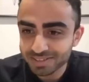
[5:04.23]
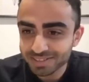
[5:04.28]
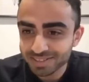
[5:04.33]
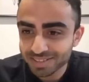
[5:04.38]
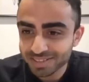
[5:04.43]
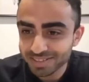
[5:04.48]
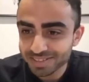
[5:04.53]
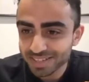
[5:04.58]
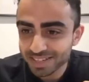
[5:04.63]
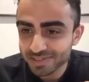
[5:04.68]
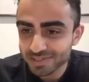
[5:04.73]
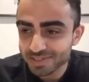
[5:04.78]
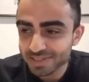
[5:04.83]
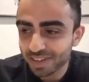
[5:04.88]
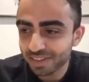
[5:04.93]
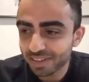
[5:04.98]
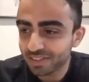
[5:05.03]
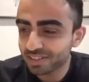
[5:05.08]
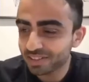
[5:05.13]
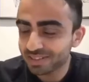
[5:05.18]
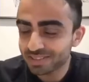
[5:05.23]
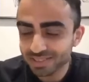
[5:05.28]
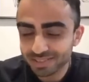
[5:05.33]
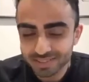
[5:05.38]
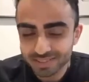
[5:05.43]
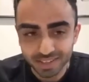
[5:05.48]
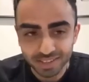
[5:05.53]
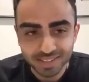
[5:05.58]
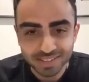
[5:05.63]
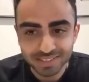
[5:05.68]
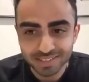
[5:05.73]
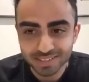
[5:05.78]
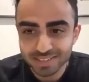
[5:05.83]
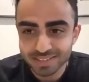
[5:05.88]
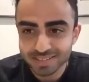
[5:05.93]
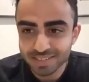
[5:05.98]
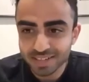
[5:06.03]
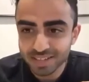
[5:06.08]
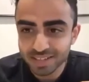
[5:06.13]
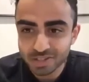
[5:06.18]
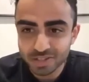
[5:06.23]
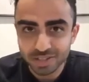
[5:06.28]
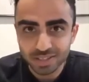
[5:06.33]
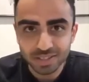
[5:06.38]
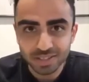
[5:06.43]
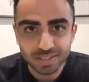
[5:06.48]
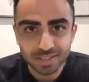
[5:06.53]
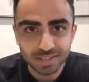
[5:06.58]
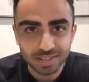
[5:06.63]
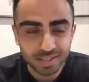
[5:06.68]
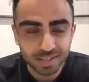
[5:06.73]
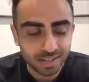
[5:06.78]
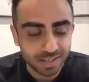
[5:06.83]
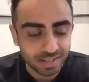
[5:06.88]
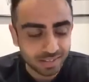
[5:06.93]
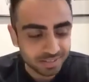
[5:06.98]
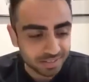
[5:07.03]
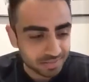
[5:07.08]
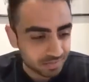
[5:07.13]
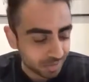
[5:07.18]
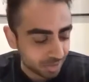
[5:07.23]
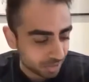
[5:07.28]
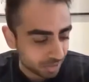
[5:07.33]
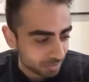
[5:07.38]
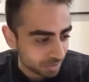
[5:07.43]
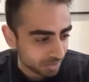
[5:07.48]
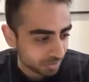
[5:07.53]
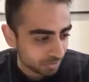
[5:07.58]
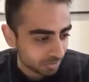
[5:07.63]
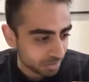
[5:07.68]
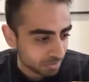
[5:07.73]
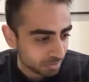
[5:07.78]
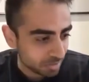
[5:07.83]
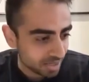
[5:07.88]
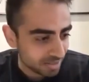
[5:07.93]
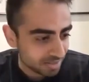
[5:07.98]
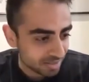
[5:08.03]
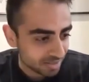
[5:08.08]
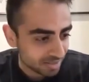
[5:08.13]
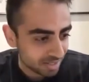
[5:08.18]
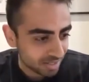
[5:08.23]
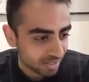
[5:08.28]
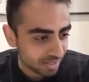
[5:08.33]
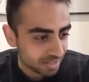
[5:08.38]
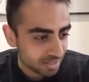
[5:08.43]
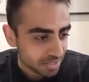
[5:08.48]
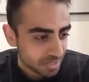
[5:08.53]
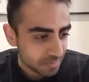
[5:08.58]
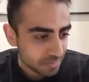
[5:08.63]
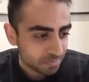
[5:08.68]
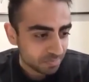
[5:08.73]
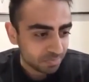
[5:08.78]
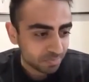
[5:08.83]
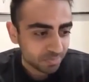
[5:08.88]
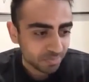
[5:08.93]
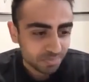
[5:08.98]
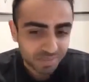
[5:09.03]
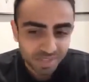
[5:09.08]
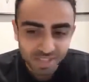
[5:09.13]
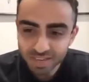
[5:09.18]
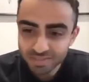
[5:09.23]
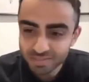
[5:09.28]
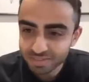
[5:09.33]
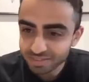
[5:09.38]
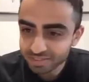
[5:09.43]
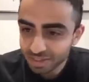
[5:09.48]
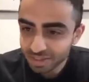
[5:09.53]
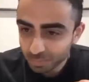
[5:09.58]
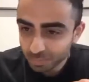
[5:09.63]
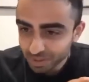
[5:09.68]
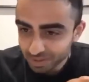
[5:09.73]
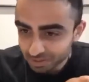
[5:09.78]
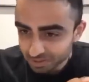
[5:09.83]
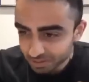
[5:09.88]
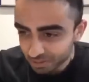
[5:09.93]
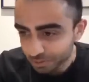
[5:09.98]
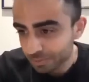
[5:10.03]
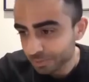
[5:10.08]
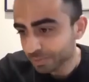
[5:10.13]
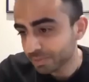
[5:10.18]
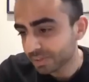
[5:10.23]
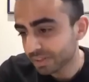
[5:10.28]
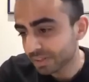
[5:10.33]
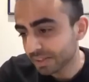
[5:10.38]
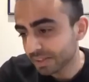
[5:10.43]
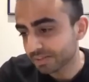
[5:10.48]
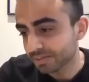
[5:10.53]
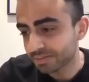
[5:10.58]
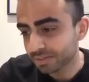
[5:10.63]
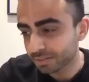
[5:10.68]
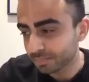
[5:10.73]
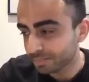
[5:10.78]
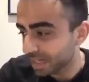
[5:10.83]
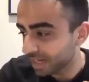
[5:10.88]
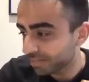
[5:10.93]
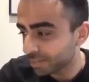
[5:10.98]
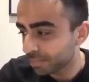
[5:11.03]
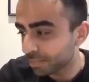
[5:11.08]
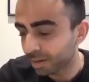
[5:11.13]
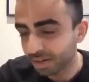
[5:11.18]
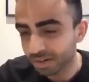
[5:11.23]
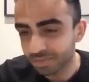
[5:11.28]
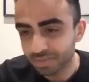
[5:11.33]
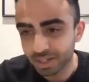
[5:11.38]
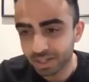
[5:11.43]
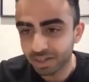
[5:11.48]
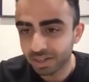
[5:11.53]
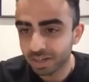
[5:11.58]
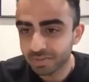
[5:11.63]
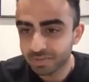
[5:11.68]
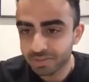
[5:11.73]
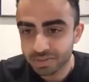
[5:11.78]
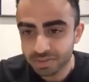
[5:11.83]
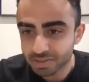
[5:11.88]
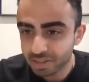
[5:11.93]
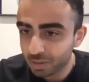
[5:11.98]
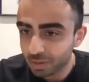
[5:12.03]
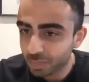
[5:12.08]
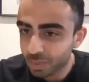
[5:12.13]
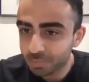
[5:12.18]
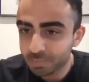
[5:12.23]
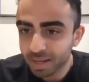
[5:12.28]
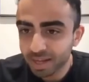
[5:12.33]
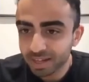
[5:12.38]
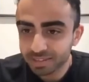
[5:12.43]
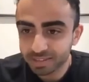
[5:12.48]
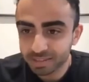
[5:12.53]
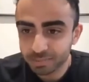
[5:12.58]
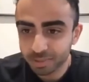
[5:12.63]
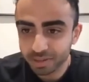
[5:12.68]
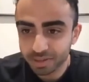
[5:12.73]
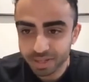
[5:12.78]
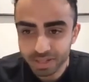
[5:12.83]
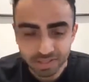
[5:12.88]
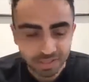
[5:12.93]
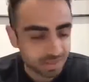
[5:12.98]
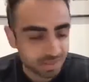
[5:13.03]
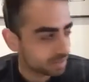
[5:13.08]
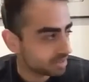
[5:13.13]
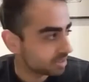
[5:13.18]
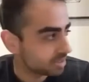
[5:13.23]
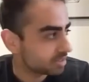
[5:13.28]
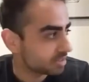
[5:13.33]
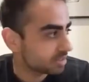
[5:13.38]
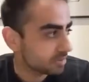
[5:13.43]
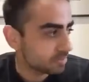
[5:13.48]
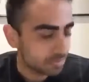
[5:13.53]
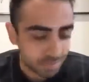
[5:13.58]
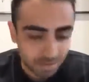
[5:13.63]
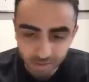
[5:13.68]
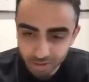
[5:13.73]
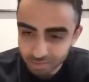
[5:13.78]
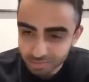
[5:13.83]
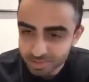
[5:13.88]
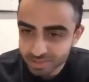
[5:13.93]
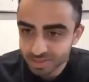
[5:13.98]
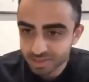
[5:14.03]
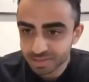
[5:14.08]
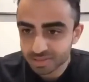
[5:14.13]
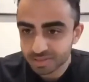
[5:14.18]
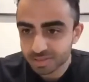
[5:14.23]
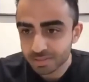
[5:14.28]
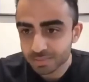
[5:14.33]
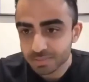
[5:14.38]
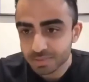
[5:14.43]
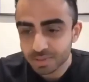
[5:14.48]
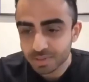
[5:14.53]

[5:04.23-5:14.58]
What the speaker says: there is nothing as exciting as energy and the environment, on the basis that everything that we do from every part of our lives is so impacted by energy systems, climate systems,